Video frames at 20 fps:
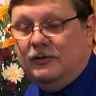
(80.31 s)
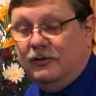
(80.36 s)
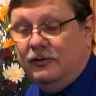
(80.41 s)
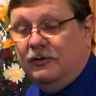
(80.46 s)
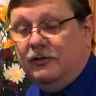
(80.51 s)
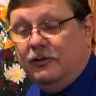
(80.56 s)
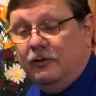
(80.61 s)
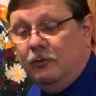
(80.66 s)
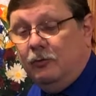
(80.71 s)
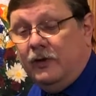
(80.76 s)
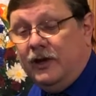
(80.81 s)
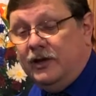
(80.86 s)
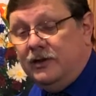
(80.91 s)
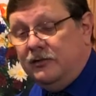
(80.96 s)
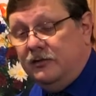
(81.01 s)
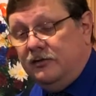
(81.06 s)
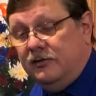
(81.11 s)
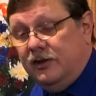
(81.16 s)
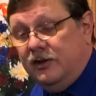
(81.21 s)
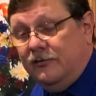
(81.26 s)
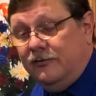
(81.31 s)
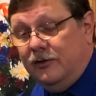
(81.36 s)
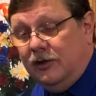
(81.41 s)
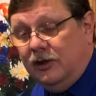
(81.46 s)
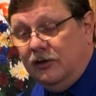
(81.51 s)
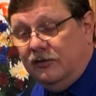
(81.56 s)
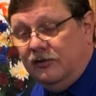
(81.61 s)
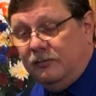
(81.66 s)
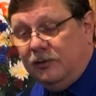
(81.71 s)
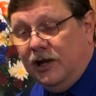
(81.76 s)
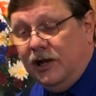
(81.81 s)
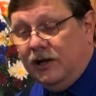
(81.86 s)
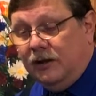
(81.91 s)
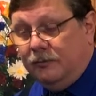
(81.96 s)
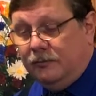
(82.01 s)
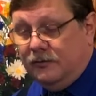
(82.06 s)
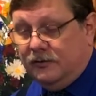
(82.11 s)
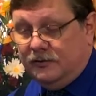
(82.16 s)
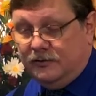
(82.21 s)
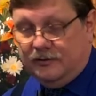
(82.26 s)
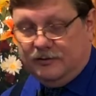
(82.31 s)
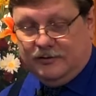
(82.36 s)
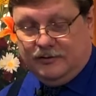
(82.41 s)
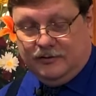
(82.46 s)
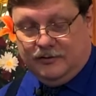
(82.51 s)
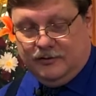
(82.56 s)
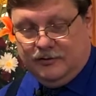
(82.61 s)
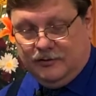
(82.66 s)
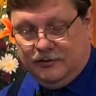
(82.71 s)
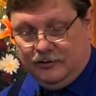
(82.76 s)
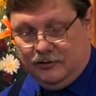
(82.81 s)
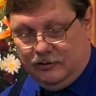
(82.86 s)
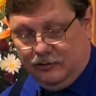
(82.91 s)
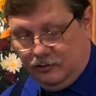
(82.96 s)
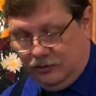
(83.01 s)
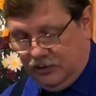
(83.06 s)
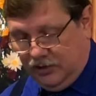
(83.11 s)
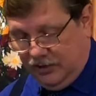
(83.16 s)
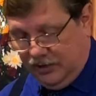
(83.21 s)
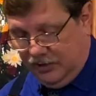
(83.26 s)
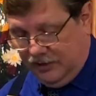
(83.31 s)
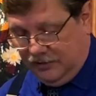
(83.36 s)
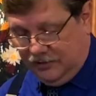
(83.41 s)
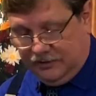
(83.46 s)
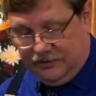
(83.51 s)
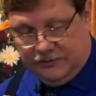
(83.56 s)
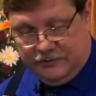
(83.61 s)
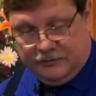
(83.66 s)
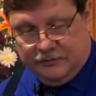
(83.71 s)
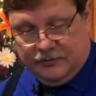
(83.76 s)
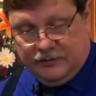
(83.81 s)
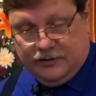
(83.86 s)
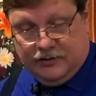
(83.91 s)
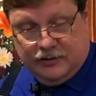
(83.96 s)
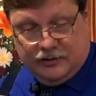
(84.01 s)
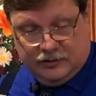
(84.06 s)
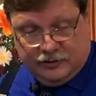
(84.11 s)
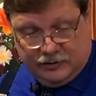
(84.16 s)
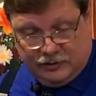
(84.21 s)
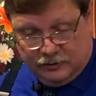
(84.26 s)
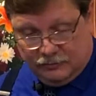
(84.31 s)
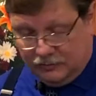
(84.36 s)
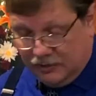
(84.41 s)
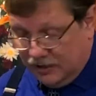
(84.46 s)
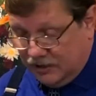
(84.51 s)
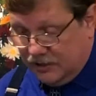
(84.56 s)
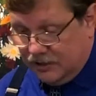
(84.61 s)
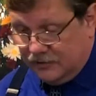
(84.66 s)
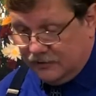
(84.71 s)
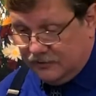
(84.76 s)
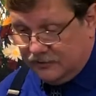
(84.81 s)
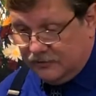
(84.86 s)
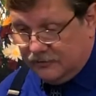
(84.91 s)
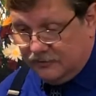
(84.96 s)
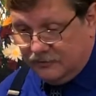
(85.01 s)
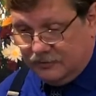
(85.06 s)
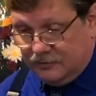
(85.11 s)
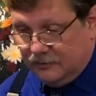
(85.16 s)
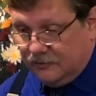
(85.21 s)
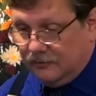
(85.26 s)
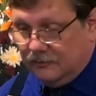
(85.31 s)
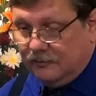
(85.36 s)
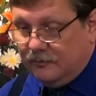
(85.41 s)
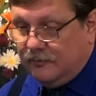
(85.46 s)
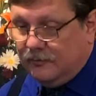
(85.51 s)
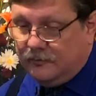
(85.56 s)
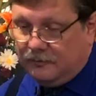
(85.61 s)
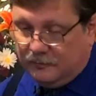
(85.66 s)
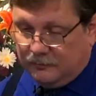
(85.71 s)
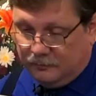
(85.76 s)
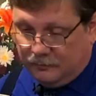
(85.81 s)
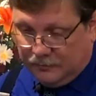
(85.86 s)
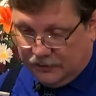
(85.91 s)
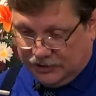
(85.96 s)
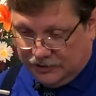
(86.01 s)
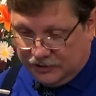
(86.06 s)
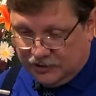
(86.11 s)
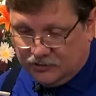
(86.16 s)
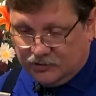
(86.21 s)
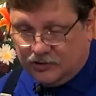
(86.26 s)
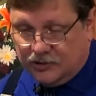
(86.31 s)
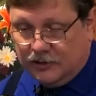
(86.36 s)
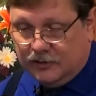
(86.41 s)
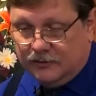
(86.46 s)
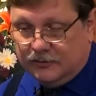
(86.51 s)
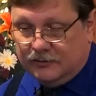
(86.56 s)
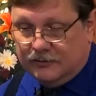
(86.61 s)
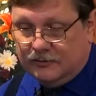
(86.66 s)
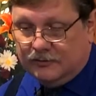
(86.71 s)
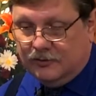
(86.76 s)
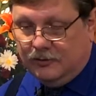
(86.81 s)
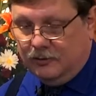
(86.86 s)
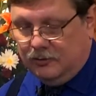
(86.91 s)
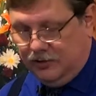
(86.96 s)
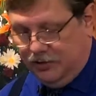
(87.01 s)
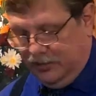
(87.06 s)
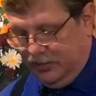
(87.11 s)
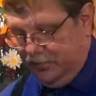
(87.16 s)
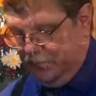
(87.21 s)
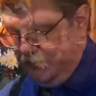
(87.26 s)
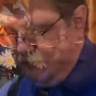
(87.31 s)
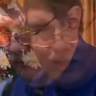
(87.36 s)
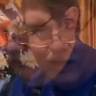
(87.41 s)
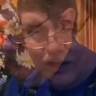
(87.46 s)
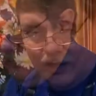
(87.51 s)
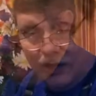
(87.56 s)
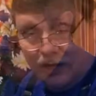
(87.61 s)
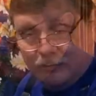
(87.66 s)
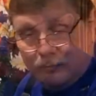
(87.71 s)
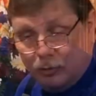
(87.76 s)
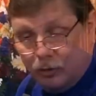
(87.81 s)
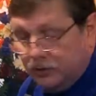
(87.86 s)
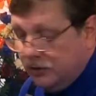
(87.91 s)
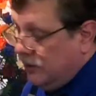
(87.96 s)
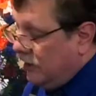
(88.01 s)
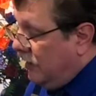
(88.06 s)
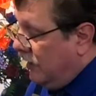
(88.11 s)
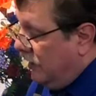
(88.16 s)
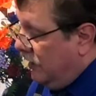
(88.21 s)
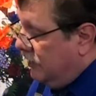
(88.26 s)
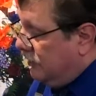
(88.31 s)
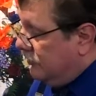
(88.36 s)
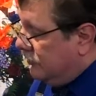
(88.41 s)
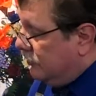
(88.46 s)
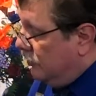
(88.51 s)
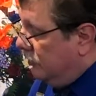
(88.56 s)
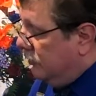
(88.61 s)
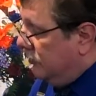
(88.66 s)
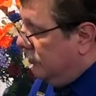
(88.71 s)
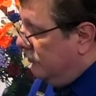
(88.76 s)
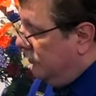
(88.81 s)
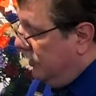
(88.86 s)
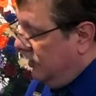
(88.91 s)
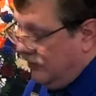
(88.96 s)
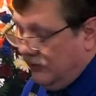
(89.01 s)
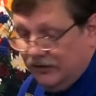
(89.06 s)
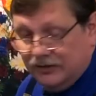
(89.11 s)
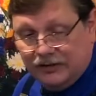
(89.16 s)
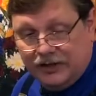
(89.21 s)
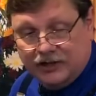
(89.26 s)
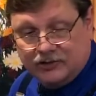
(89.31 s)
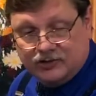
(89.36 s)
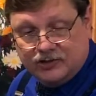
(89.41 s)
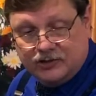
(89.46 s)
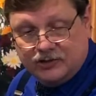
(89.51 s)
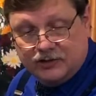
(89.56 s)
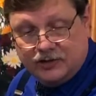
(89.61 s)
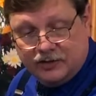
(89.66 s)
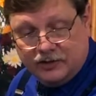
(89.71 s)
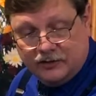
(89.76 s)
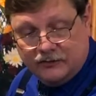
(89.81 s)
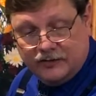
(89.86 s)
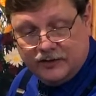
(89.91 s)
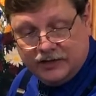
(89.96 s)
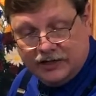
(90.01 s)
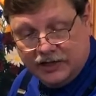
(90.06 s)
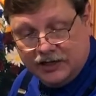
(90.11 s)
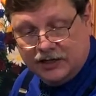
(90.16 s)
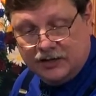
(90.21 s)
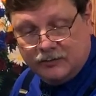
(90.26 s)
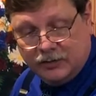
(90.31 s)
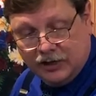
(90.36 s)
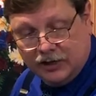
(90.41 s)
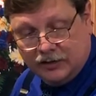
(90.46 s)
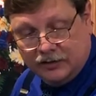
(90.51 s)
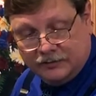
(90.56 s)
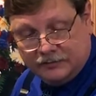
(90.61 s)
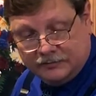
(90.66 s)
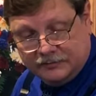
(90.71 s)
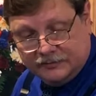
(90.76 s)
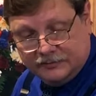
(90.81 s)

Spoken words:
So wait and see if you can spot him. Okay, you ready? Pay attention now. Okay, our book today is going to be The Legend of the Teddy Bear.